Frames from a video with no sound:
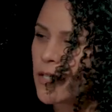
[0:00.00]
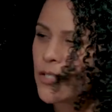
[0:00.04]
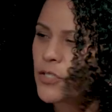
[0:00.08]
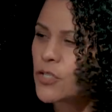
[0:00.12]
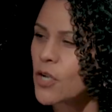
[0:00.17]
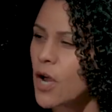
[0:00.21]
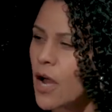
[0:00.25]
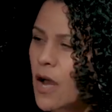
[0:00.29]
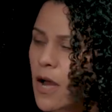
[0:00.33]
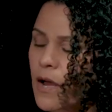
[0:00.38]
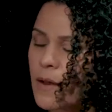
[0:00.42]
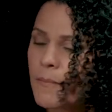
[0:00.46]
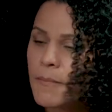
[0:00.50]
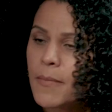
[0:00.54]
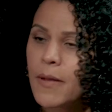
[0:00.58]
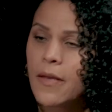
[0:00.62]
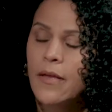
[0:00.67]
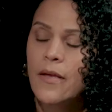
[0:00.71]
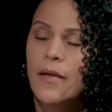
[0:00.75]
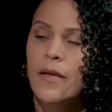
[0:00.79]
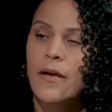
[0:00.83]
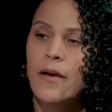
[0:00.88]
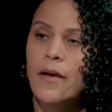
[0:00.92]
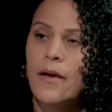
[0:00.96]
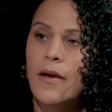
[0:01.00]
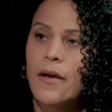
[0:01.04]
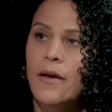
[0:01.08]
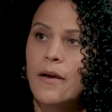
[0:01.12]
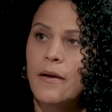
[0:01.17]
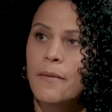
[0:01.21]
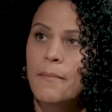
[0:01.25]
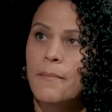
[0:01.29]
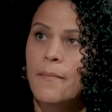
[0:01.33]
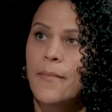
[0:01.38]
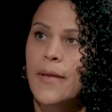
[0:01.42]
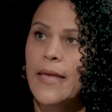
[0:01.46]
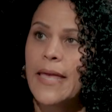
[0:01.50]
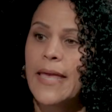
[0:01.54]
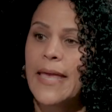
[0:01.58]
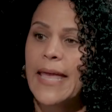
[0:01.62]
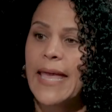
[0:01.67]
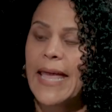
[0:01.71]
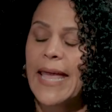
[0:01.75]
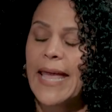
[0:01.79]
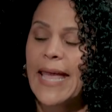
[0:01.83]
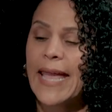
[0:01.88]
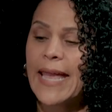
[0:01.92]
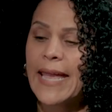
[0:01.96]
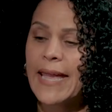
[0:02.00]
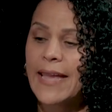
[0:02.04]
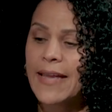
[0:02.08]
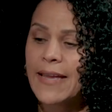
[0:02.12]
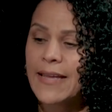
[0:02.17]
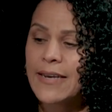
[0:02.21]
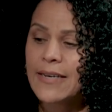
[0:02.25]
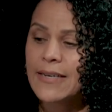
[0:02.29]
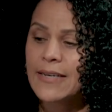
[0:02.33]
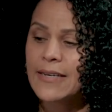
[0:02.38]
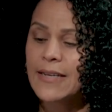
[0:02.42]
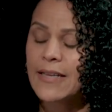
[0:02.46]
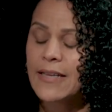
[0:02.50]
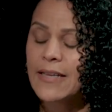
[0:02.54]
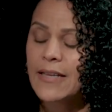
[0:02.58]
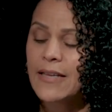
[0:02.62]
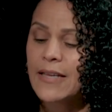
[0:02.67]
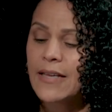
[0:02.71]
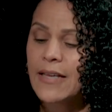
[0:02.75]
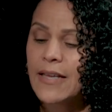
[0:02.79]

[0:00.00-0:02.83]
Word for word: the job. Um, and